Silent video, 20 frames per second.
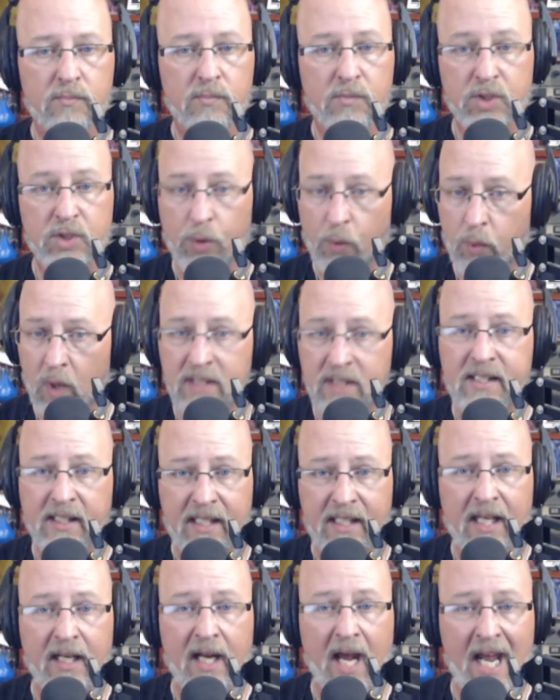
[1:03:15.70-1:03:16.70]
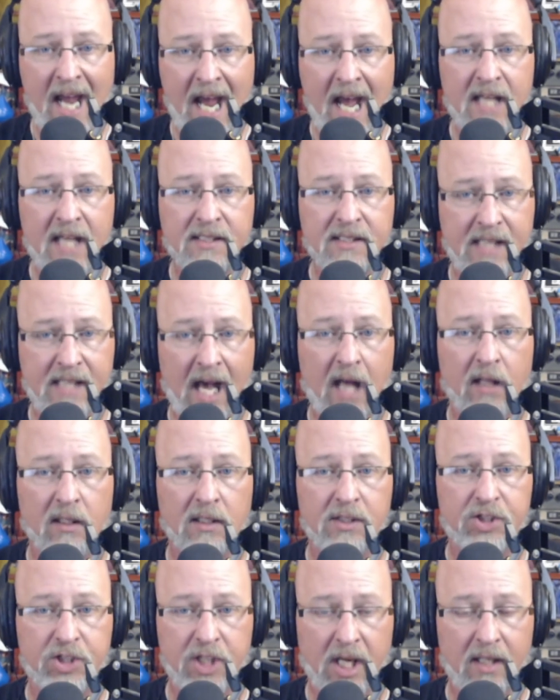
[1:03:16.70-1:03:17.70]
So once again, I ask
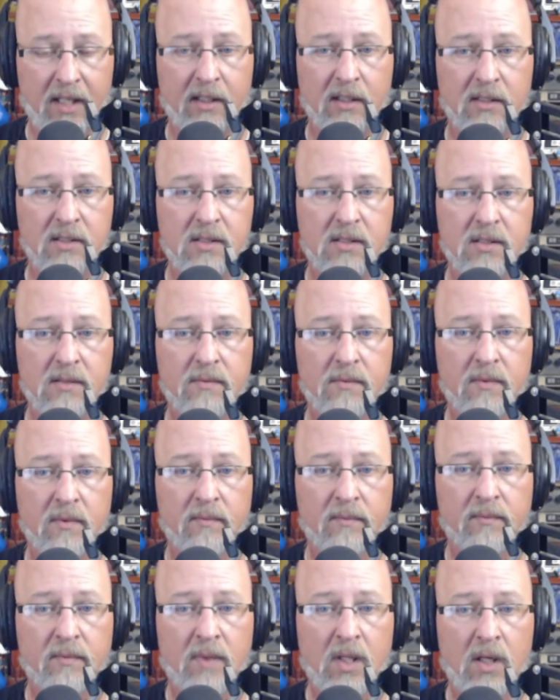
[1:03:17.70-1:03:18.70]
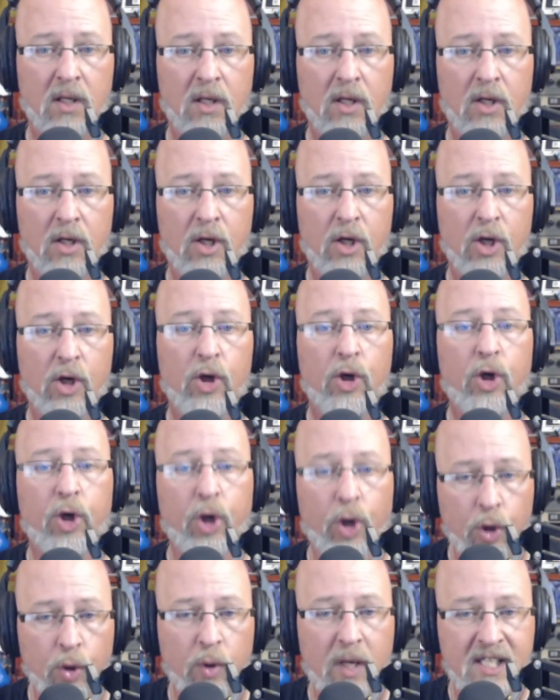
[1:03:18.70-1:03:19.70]
Dallas Jenkins,
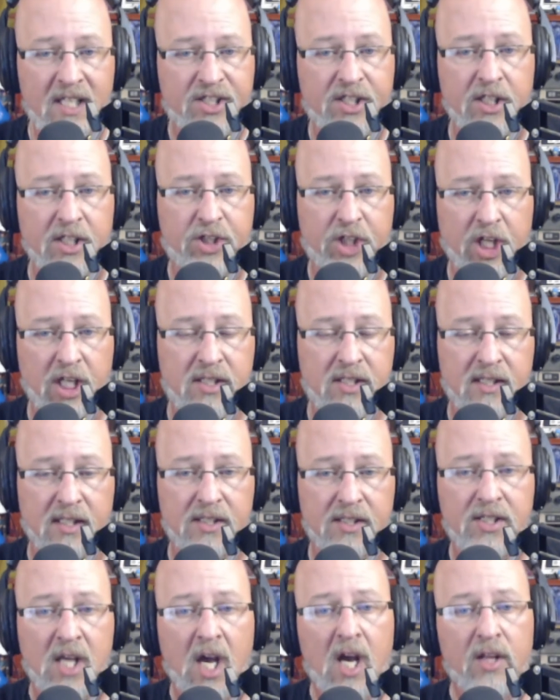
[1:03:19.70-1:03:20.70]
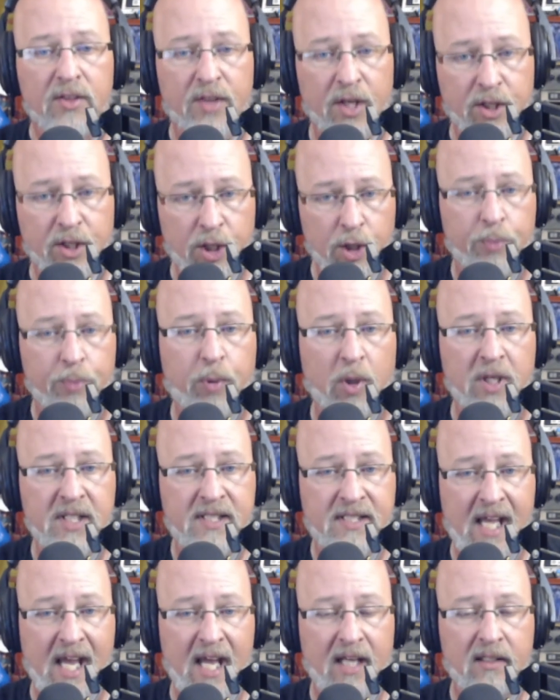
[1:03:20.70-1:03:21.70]
who is the Jesus that you
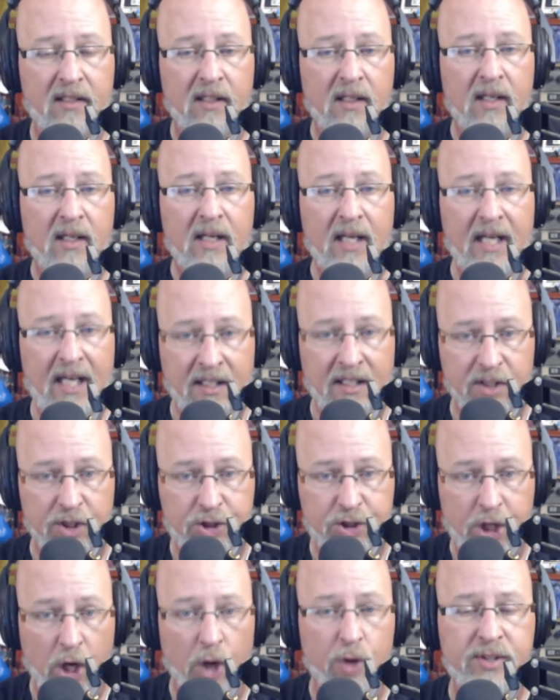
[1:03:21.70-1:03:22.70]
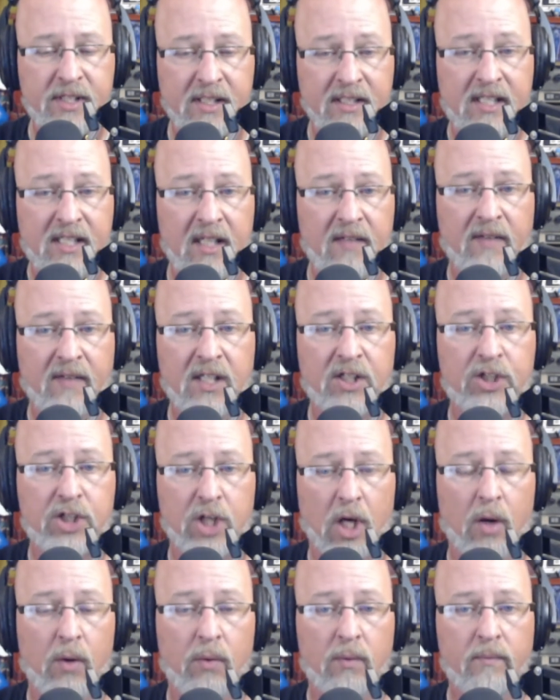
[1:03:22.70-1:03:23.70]
present in the chosen TV
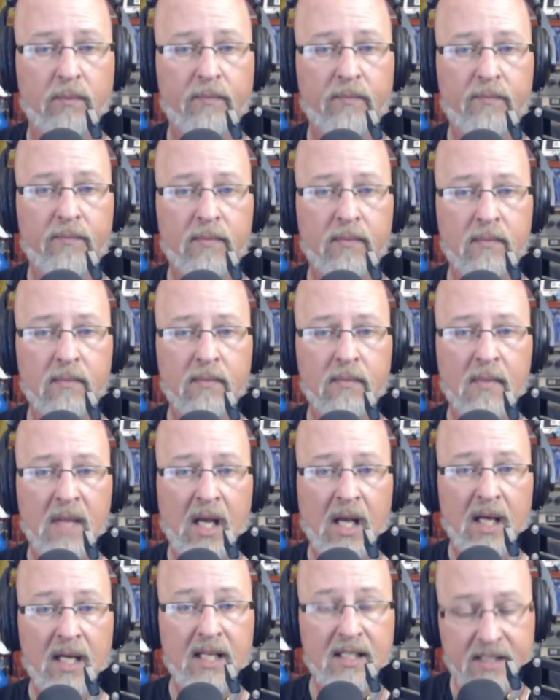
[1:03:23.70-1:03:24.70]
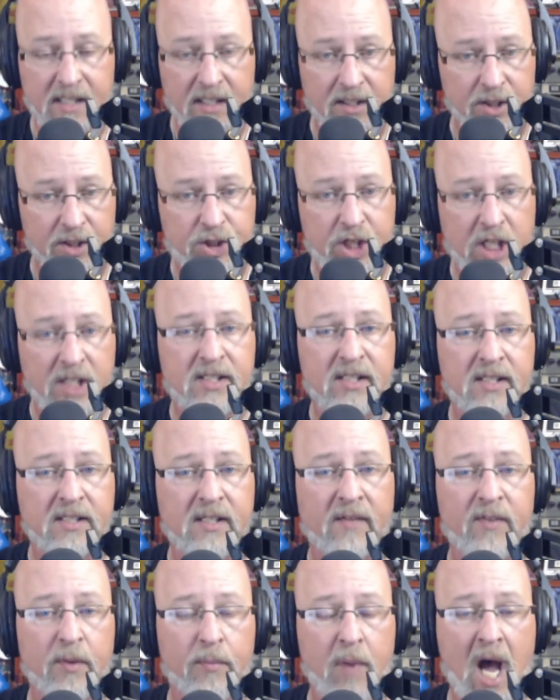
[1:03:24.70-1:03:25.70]
show? Is he the Jesus
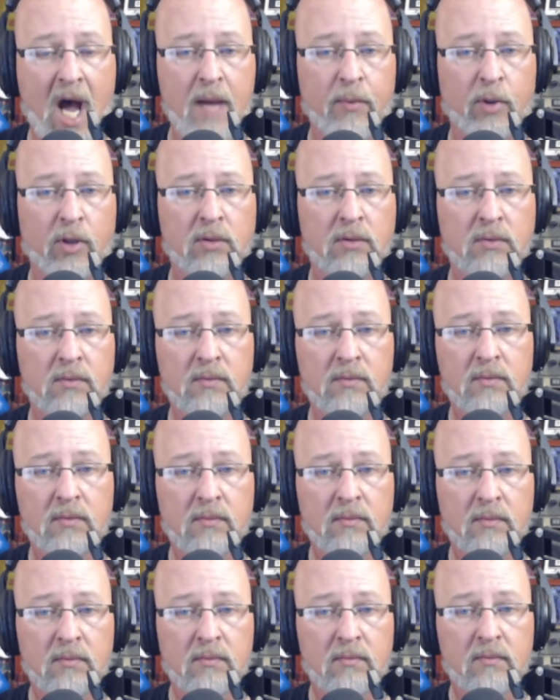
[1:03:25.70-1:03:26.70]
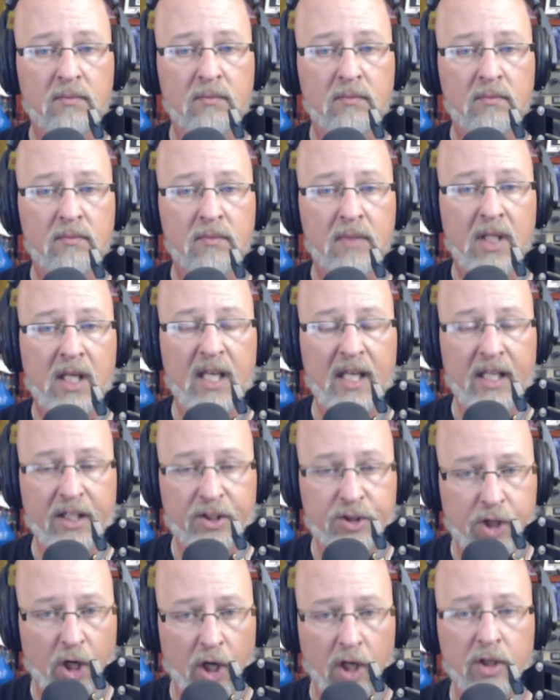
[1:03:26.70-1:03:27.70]
of the Bible,
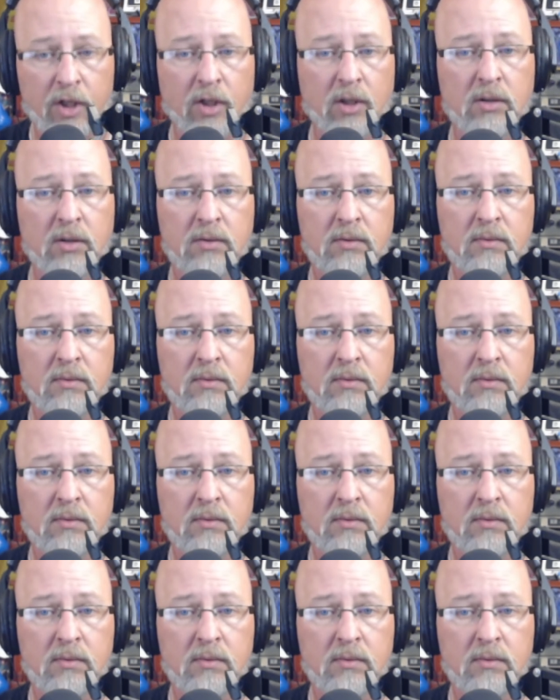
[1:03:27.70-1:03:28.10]
eternal,